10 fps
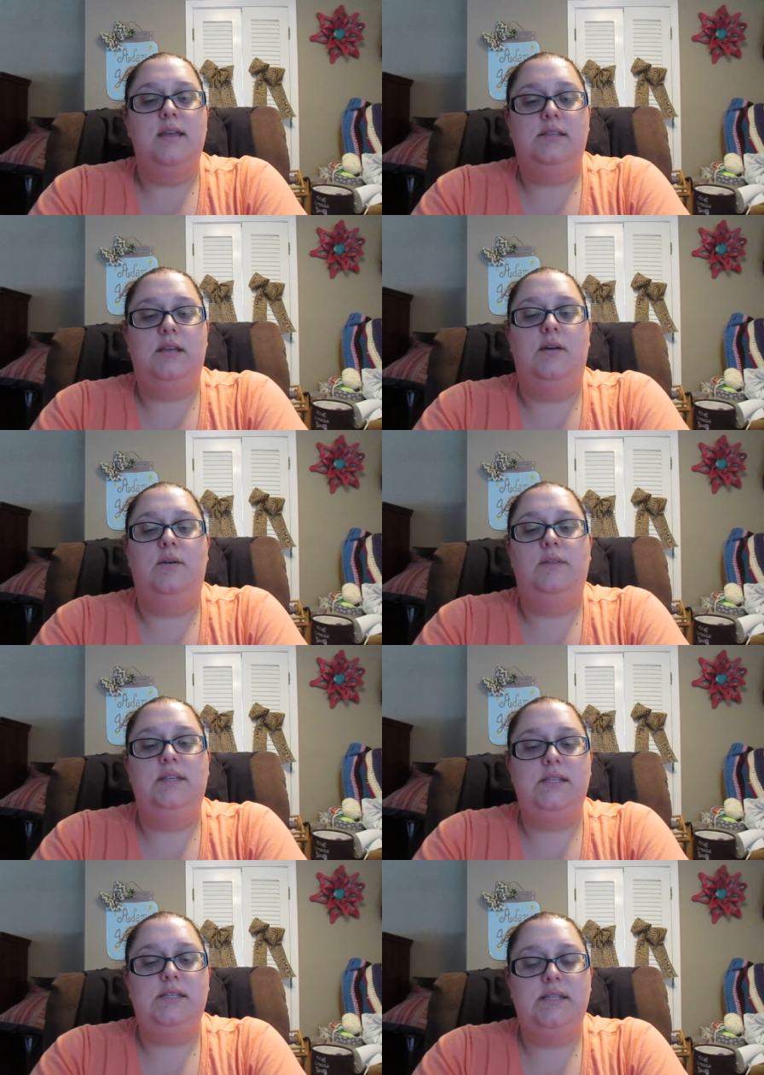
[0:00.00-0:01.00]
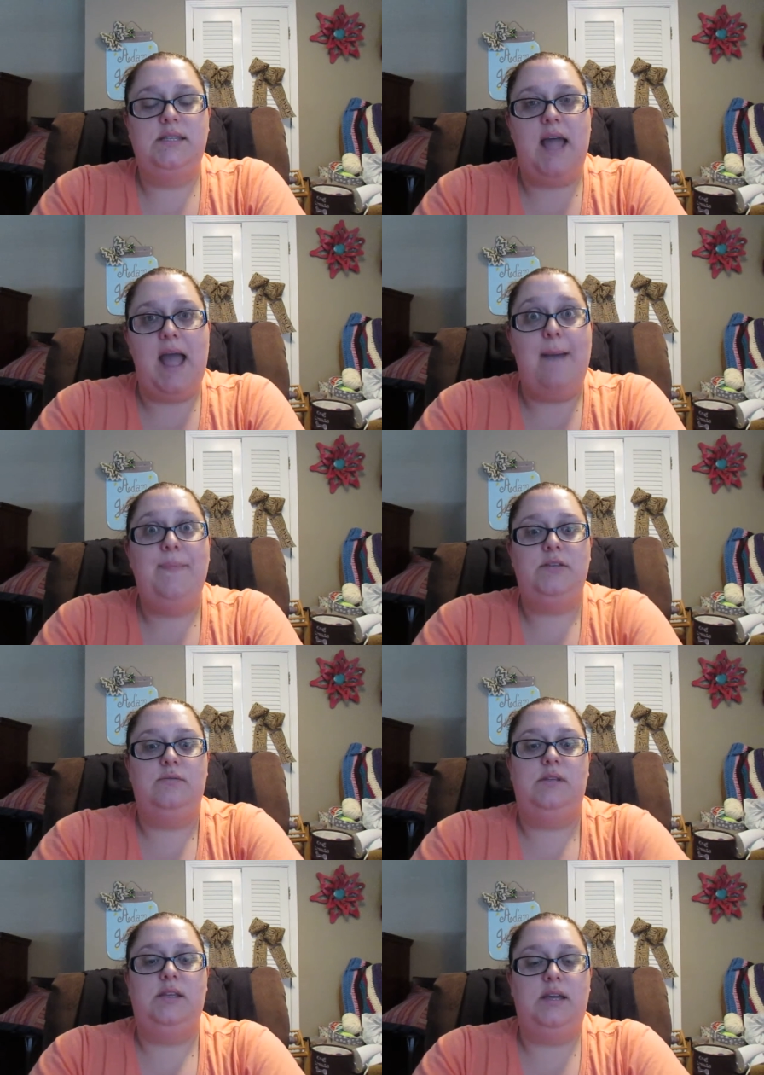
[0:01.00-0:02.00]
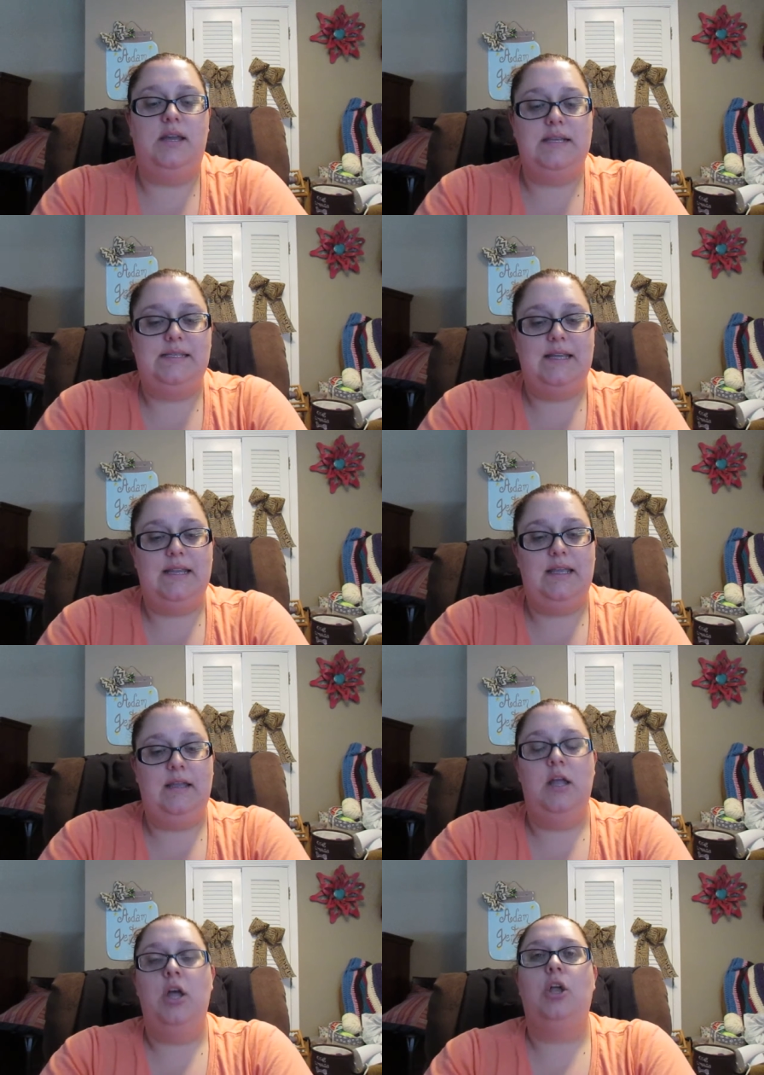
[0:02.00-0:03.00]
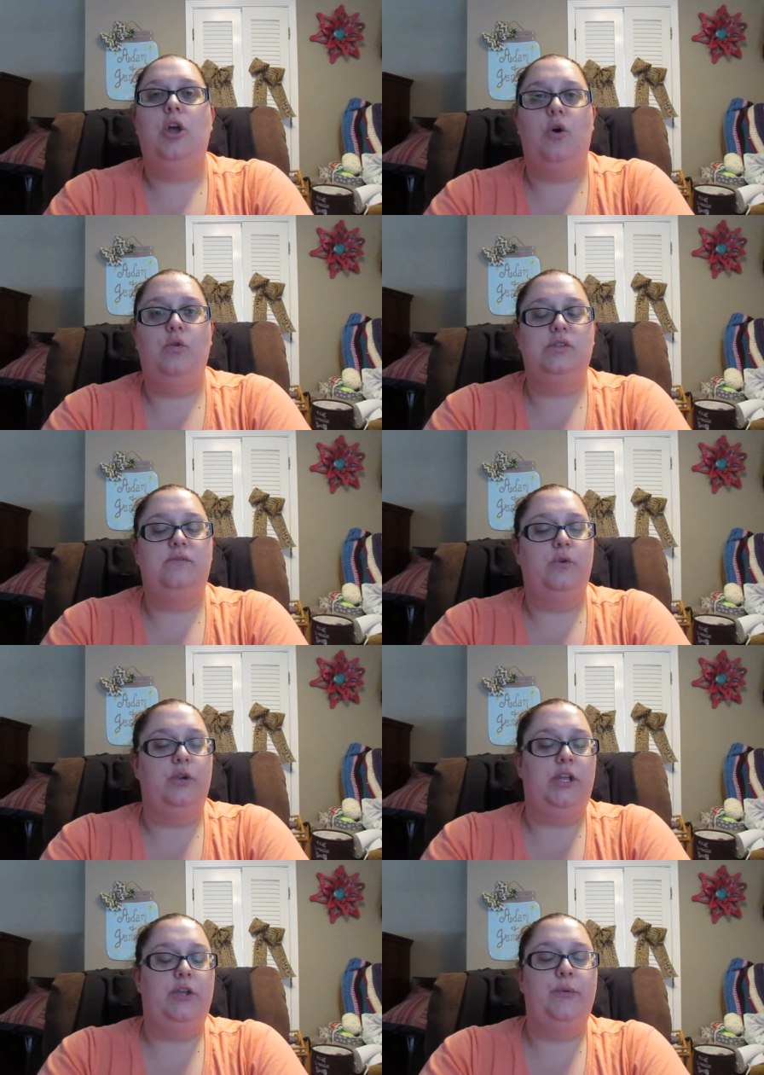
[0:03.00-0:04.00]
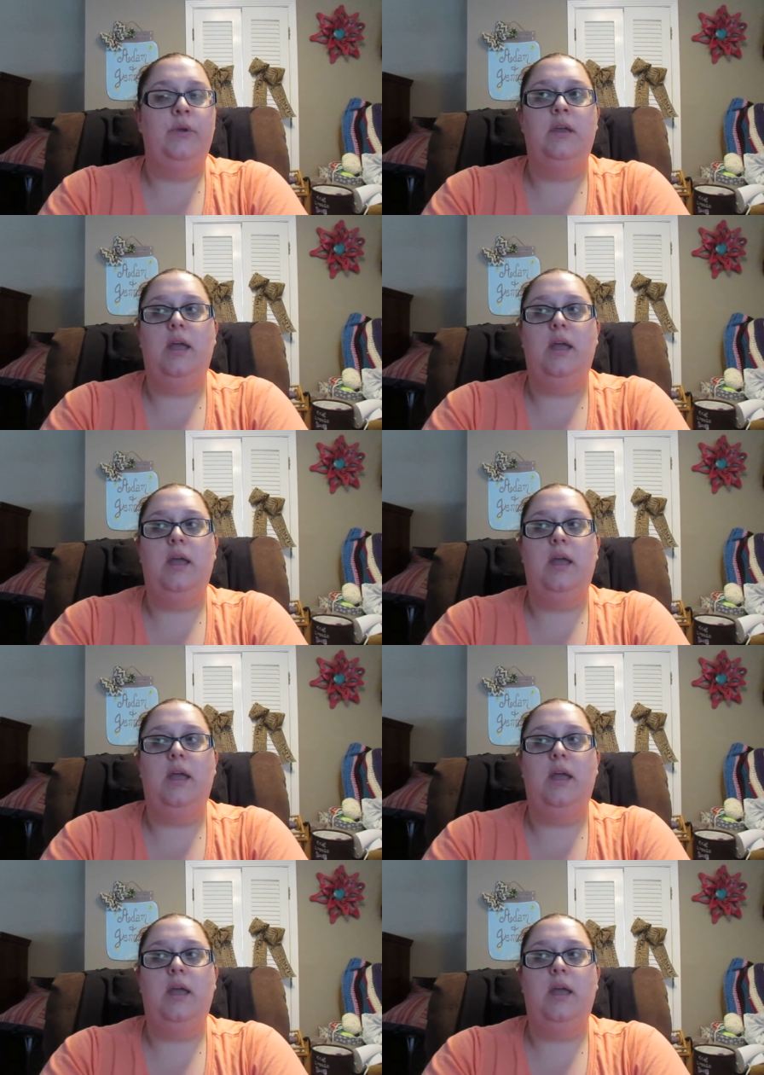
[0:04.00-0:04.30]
So the app is really good at setting goals for you,